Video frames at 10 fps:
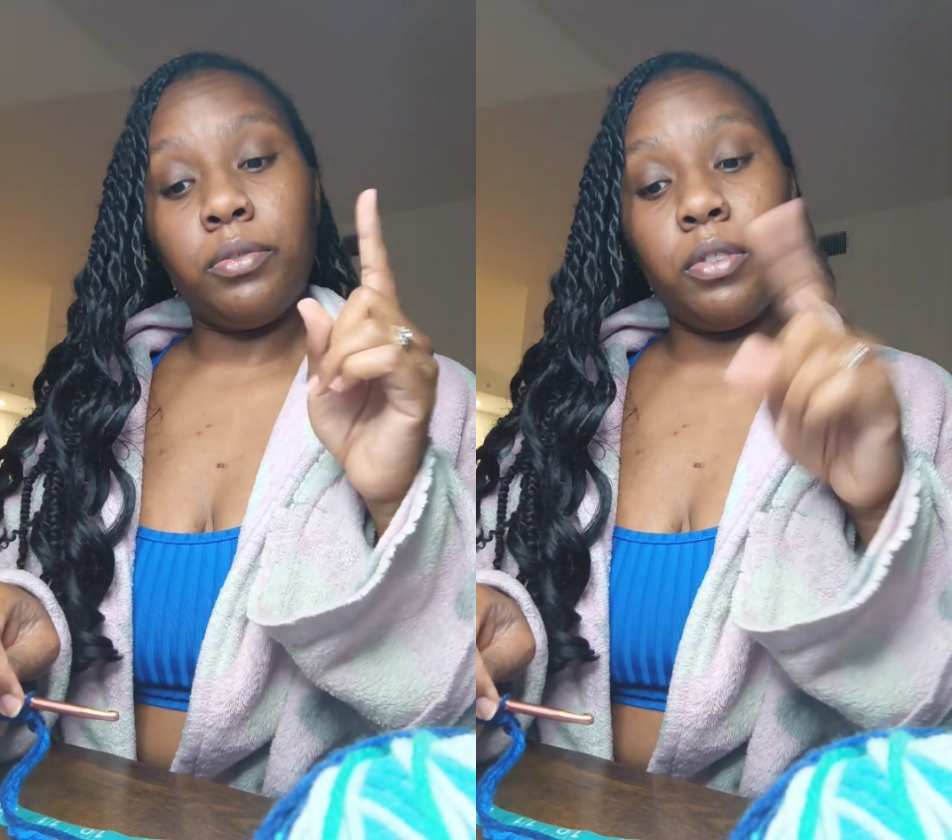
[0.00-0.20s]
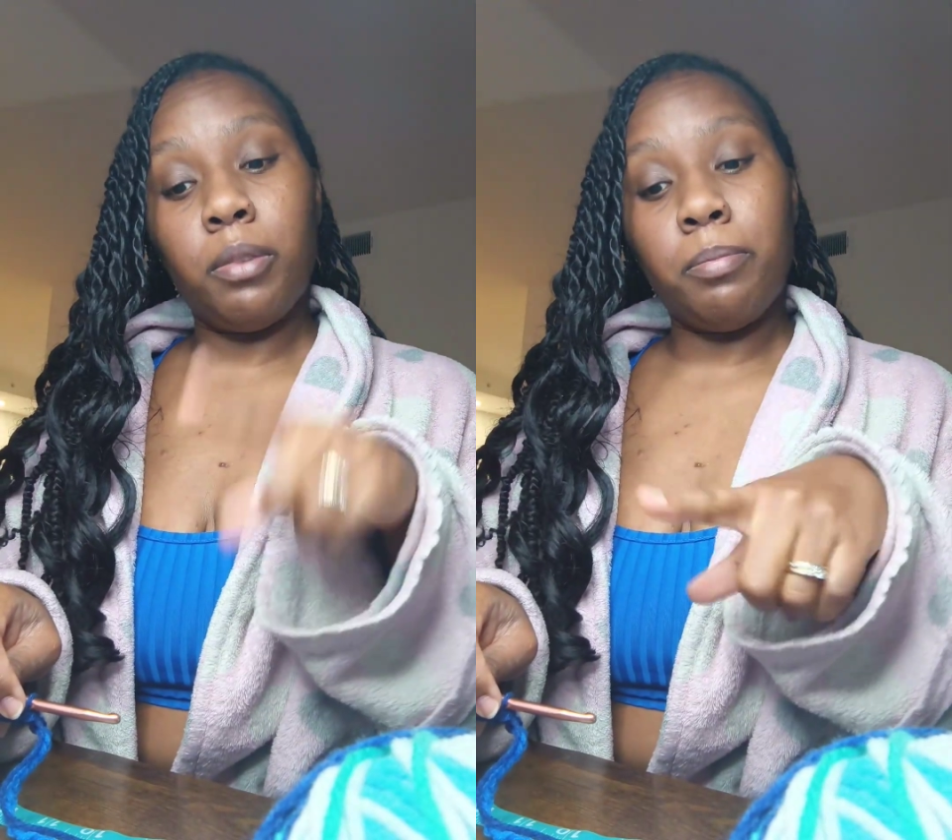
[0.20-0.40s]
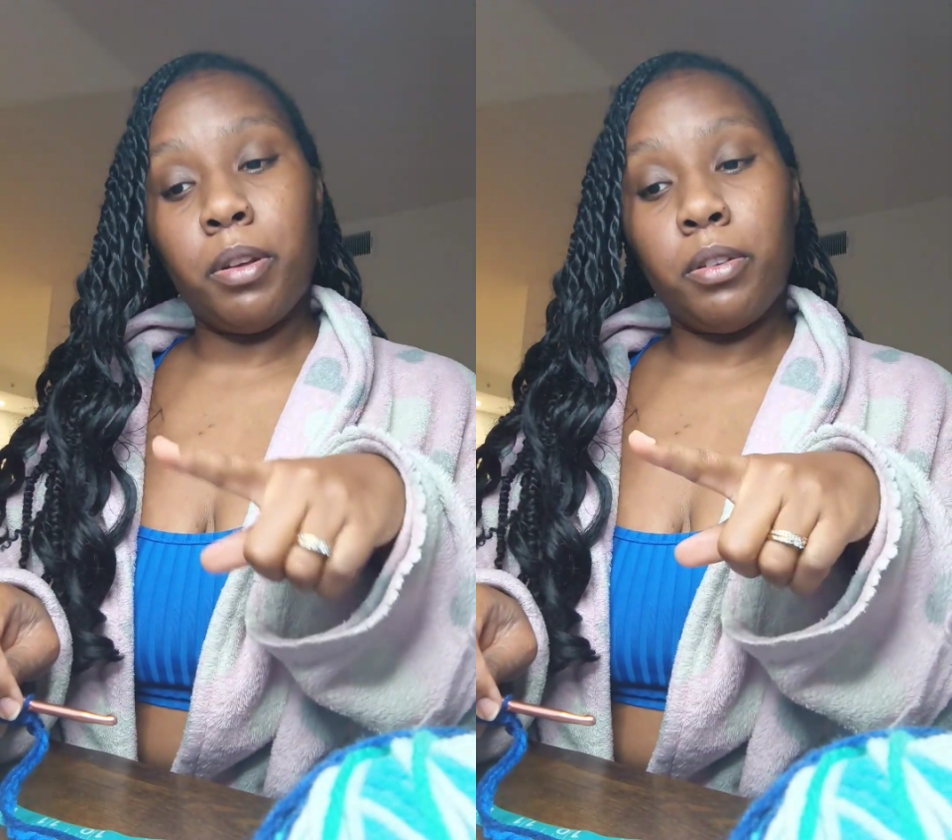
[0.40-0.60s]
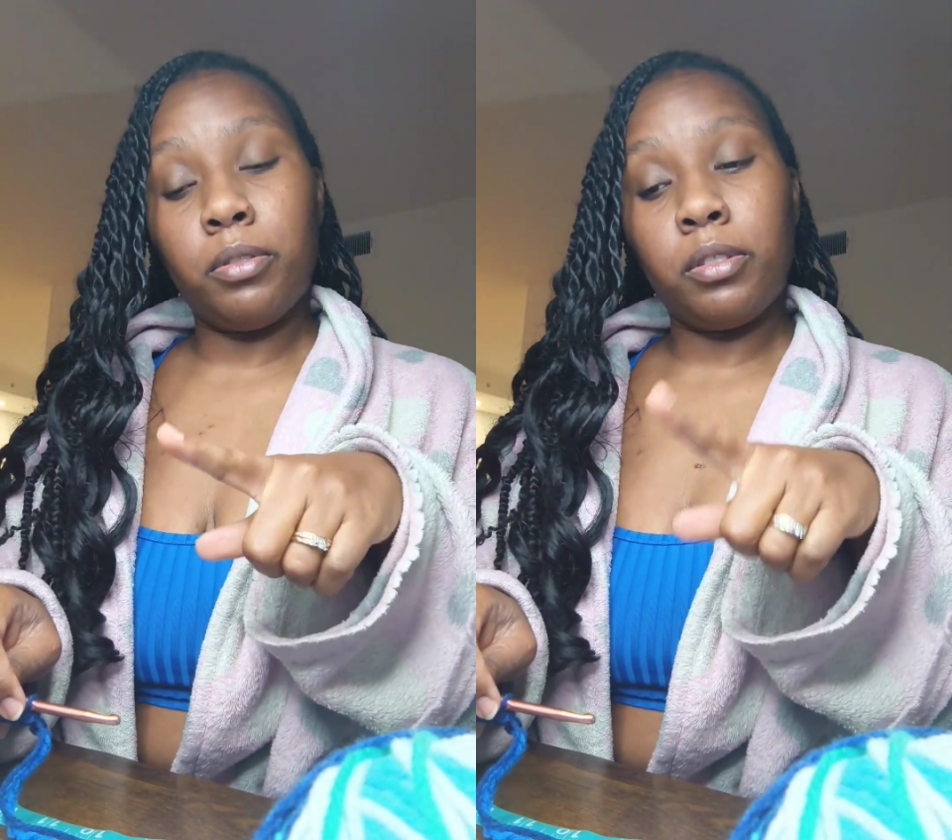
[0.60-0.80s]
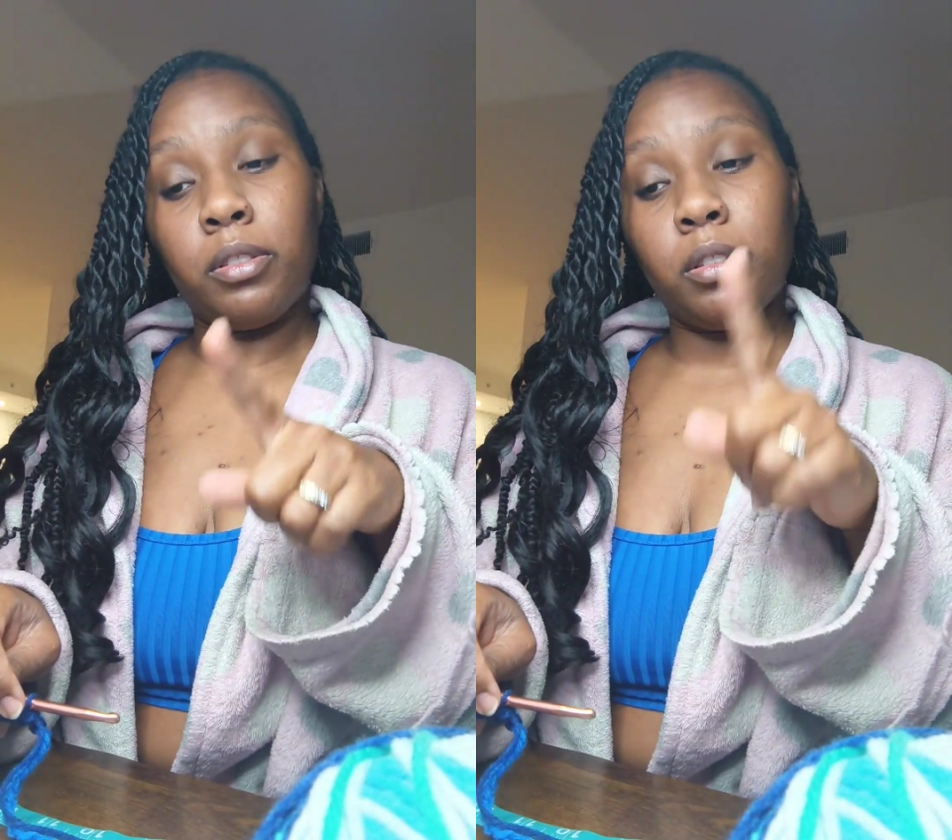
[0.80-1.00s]
front
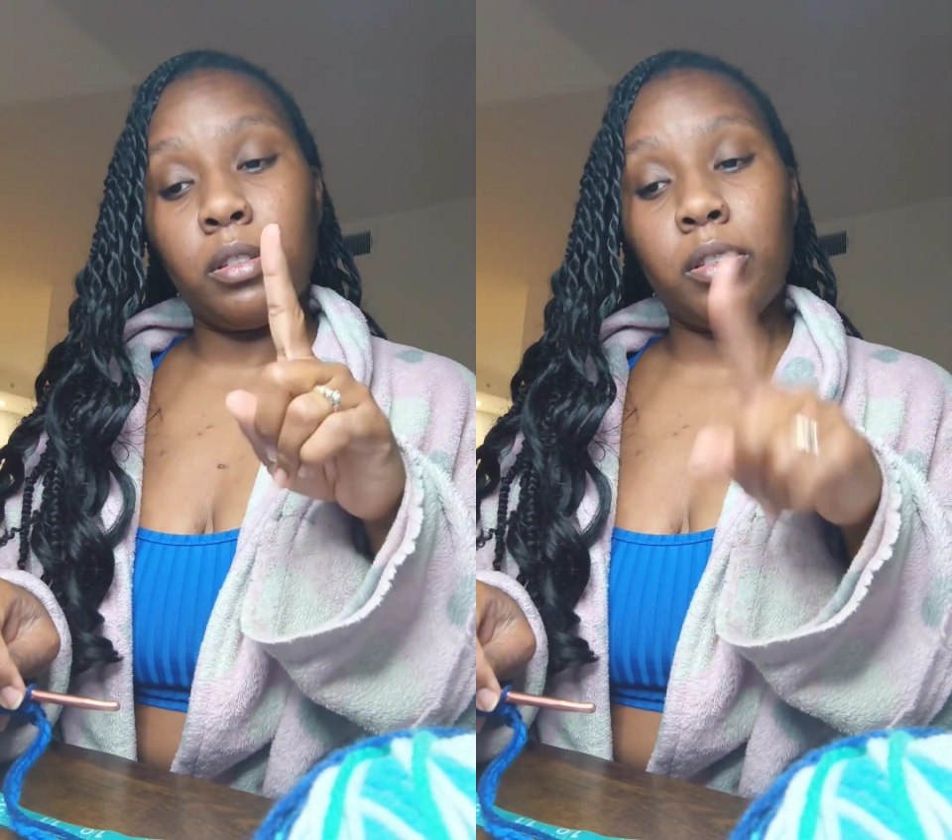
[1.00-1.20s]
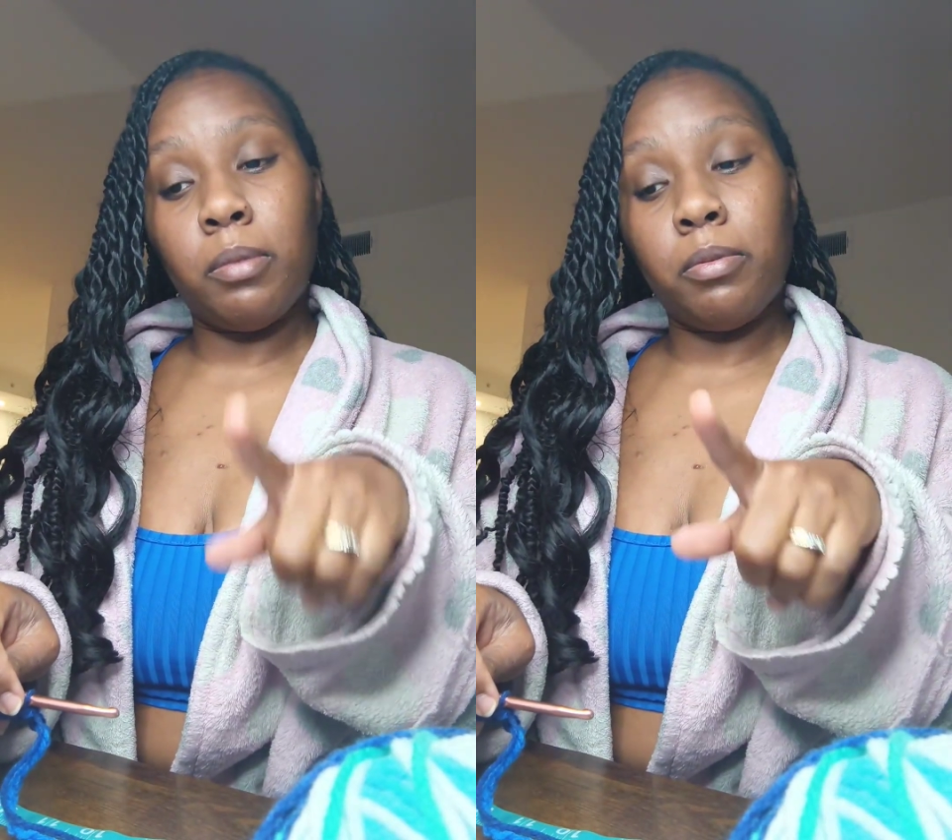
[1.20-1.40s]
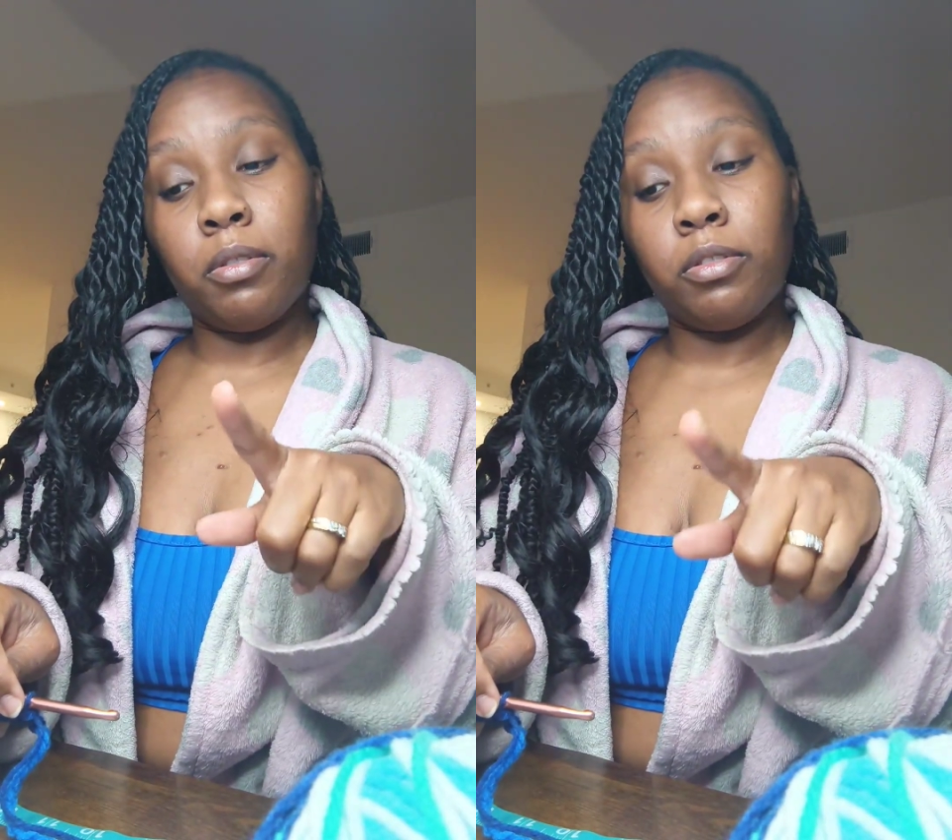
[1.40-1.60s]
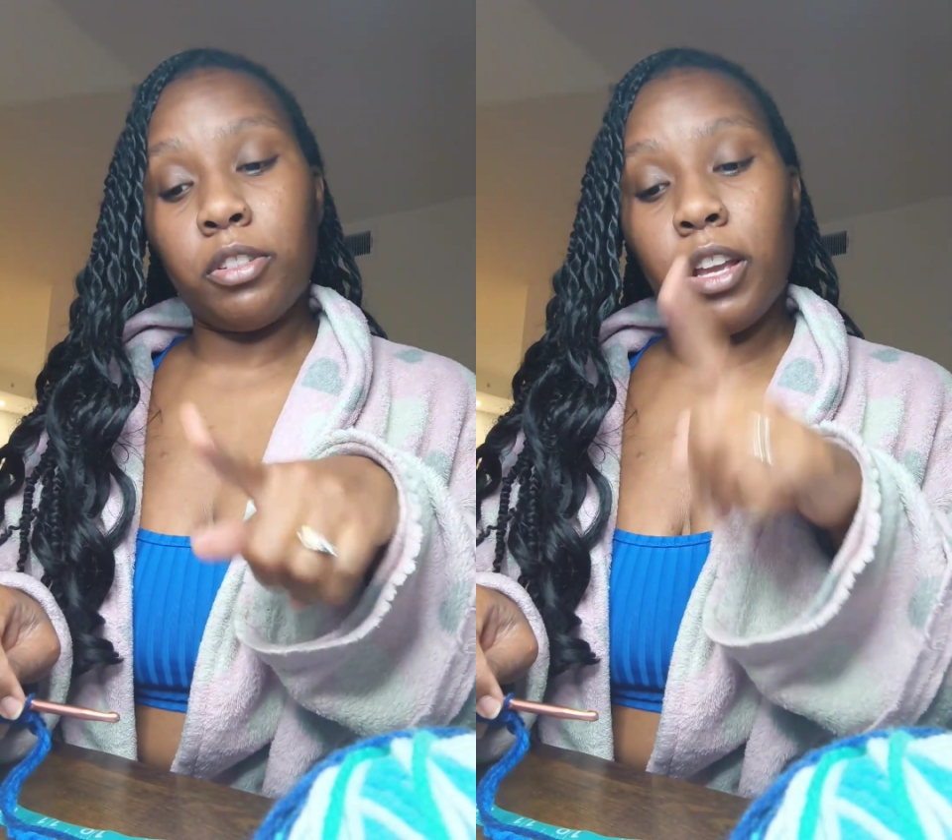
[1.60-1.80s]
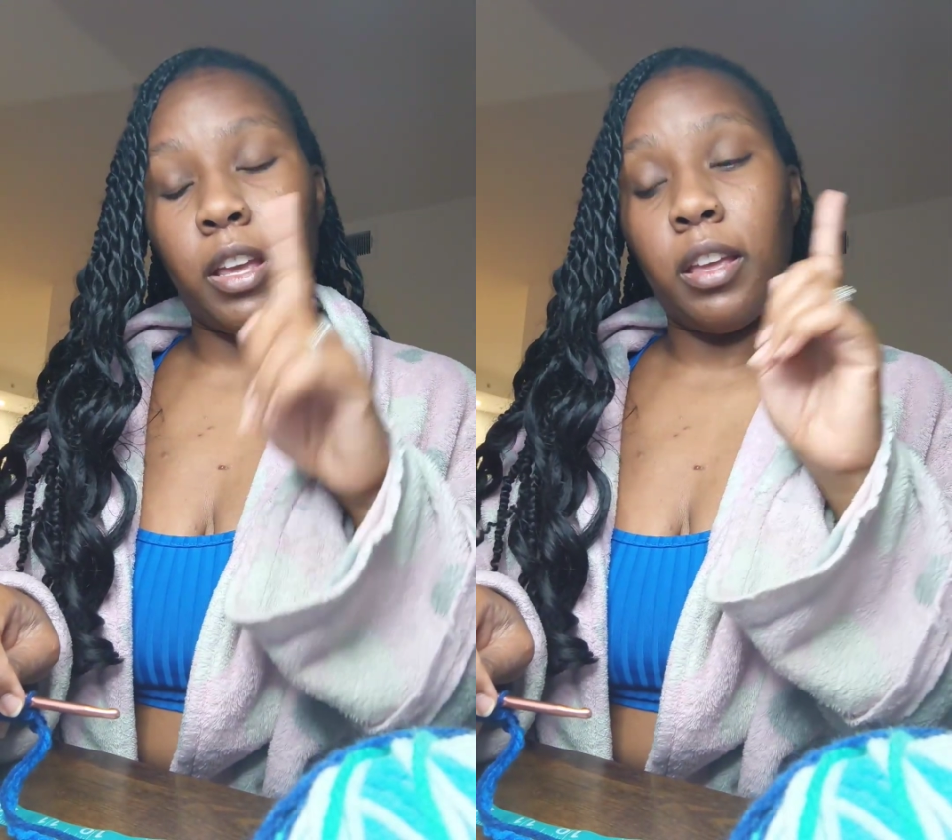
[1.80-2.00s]
post, double
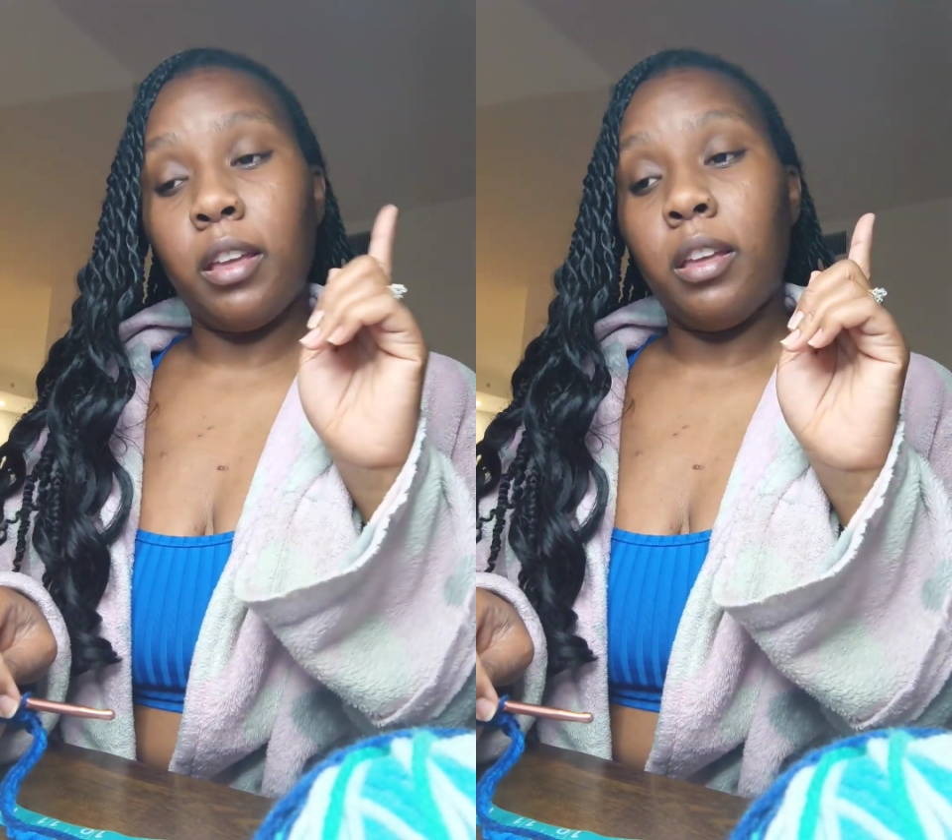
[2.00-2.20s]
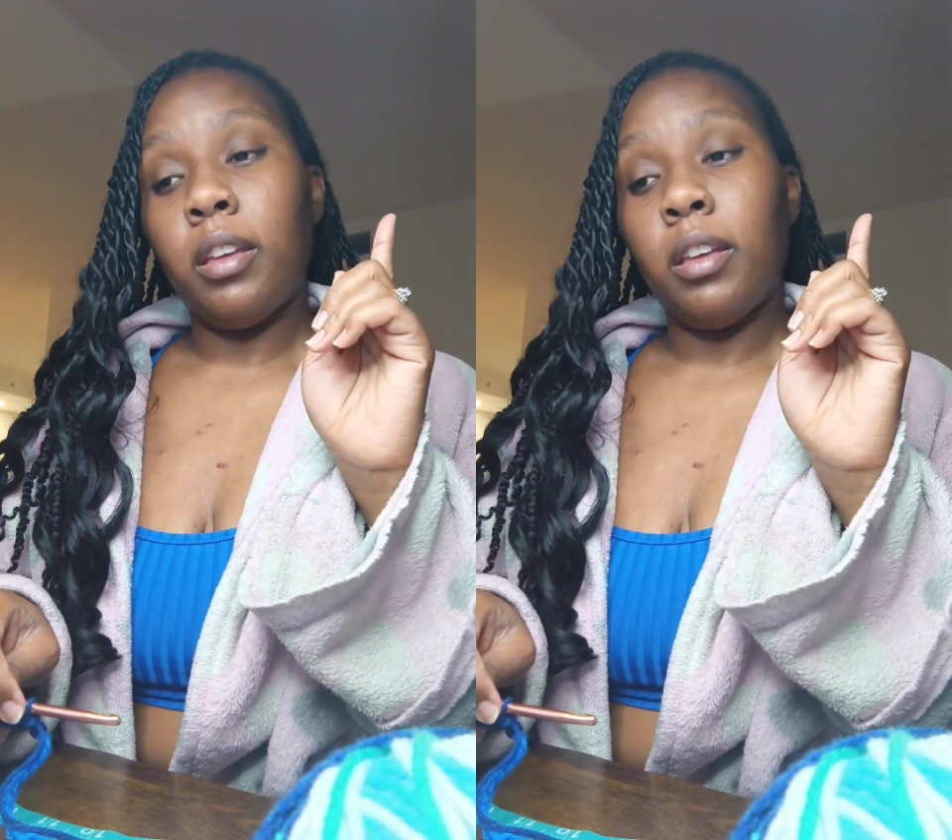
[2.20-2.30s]
crochet,